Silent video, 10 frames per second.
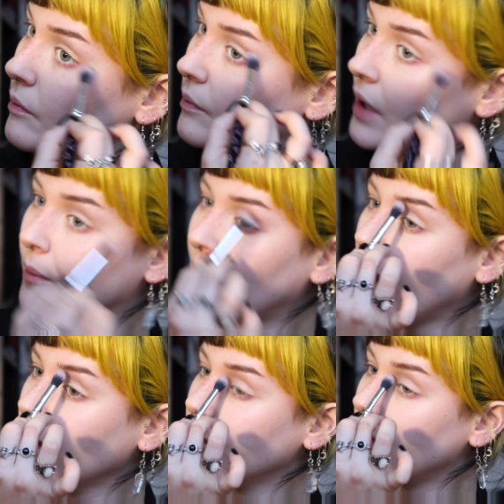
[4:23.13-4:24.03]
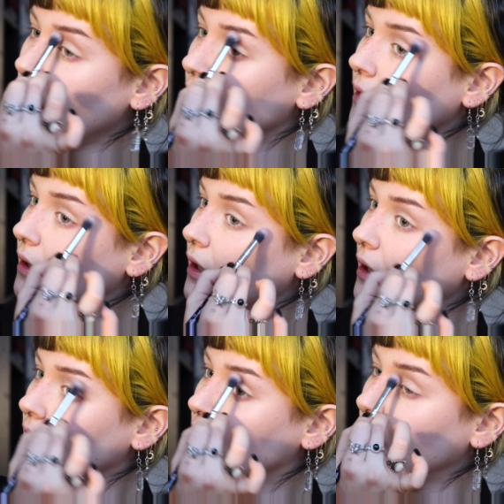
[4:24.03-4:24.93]
but I'm kind of creating like
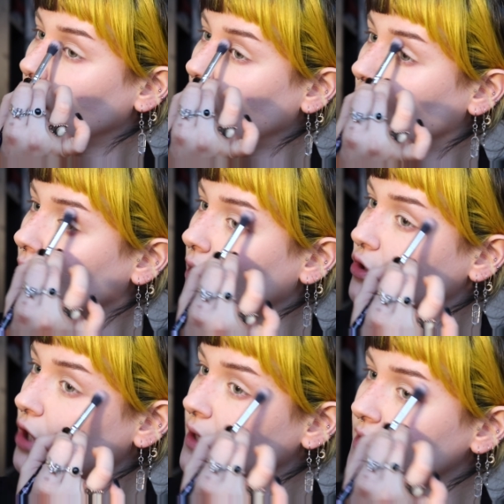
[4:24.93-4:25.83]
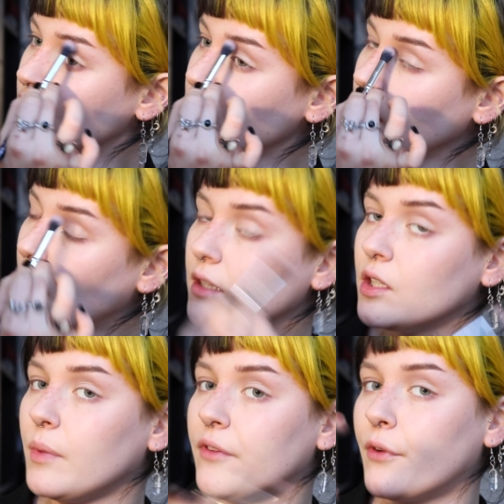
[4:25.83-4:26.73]
a transition
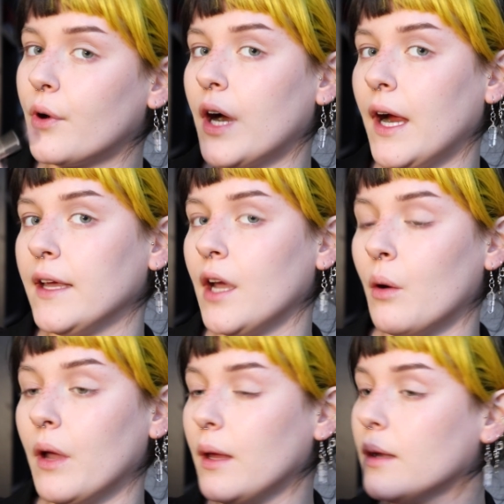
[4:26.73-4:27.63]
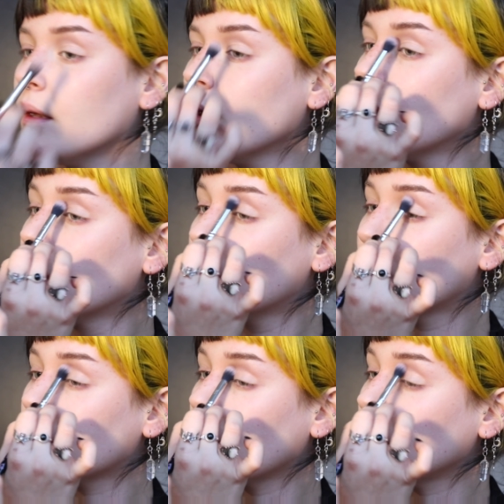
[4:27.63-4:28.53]
color before I go in
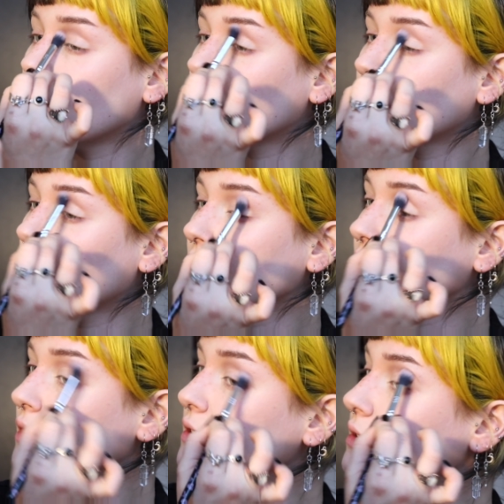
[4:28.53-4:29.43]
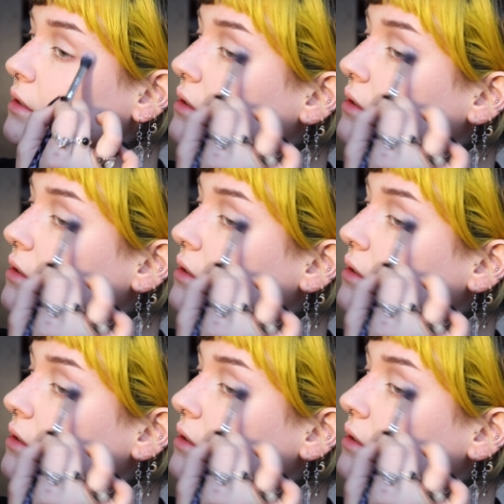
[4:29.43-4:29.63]
with any other colors.